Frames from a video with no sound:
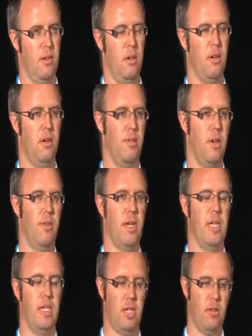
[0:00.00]
of an
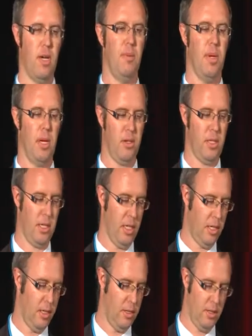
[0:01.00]
integrated power
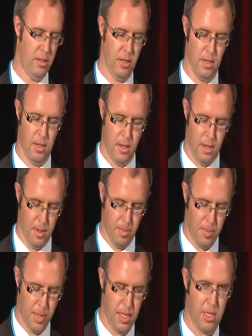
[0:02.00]
station.
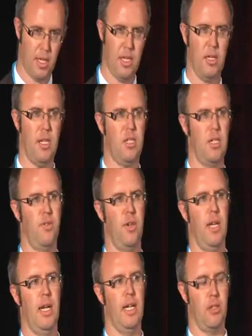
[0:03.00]
But that's just
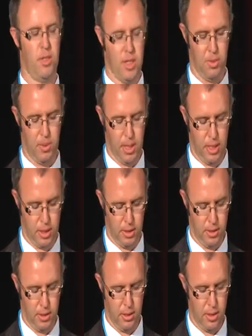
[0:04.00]
for electricity
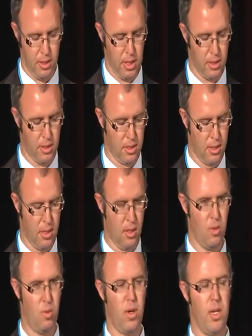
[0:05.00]
production, and that's
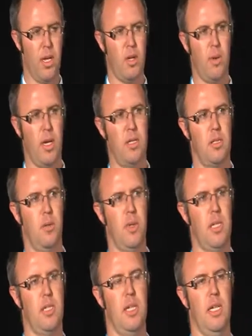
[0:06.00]
one of the other ways that
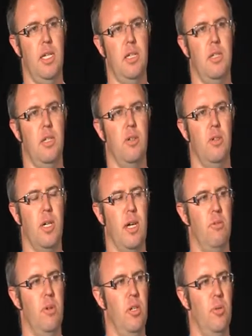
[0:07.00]
we are seeking to look
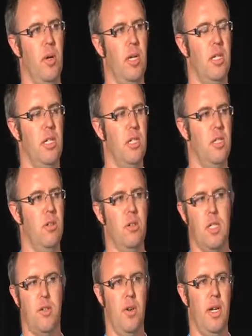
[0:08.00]
at renewable energy is not
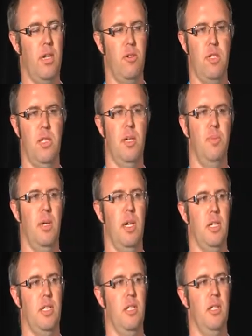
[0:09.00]
just for electricity
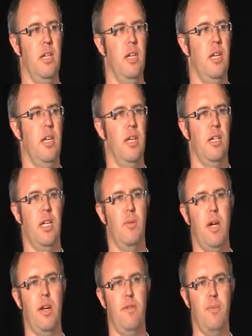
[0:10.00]
production. To get
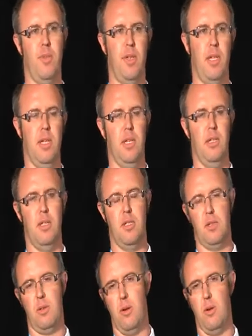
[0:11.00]
away from thinking
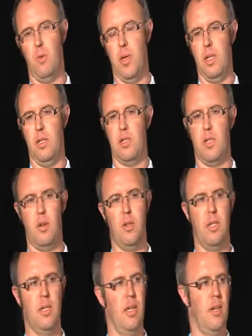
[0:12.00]
it's wind,
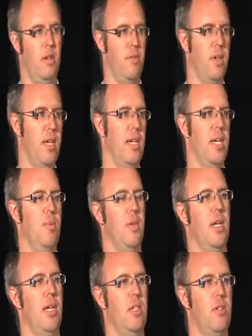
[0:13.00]
solar, you've got to end up with
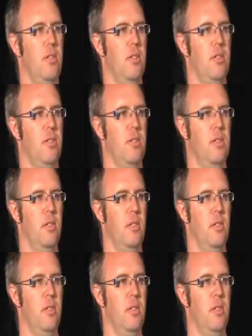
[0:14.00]
electrons.